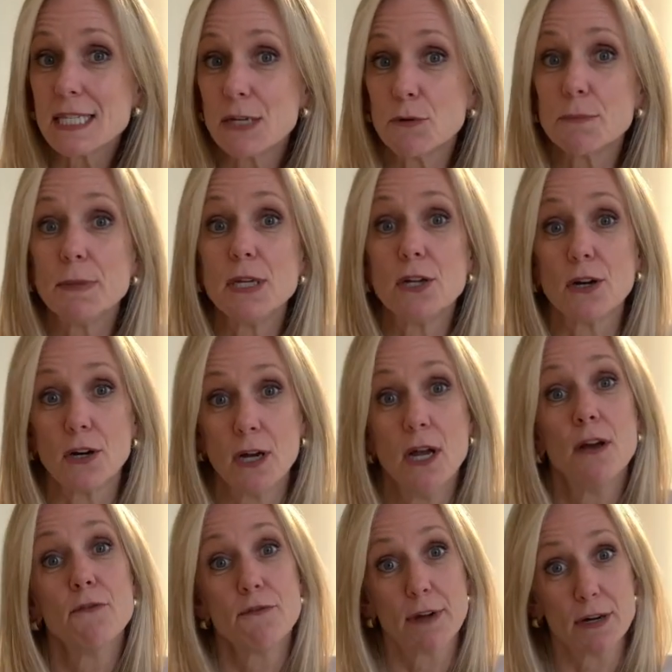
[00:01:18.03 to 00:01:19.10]
that would be your
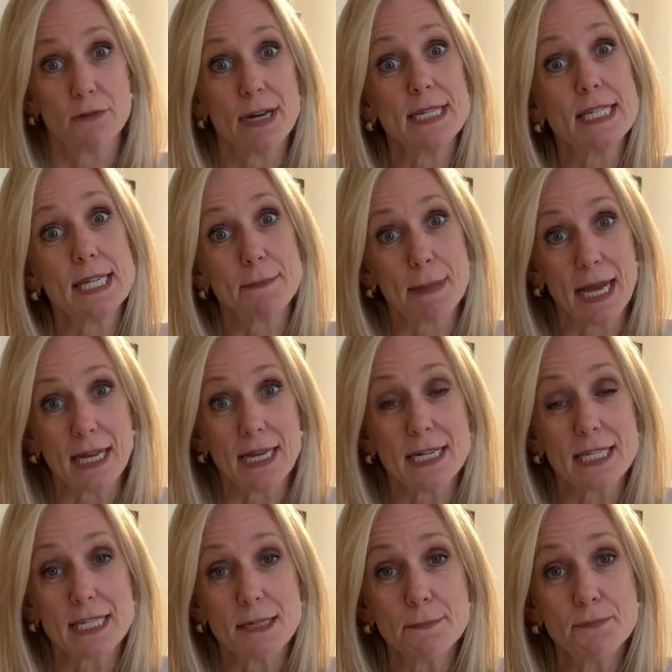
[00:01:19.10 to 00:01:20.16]
fundraising
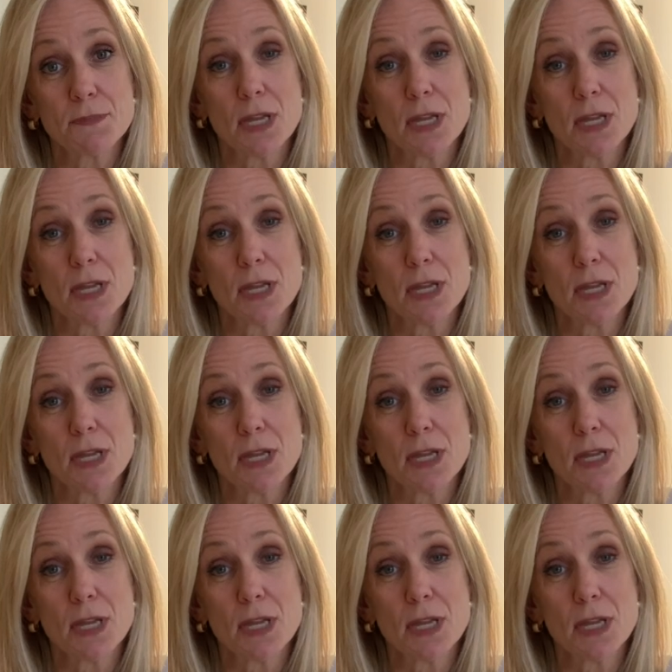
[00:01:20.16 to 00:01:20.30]
mechanism.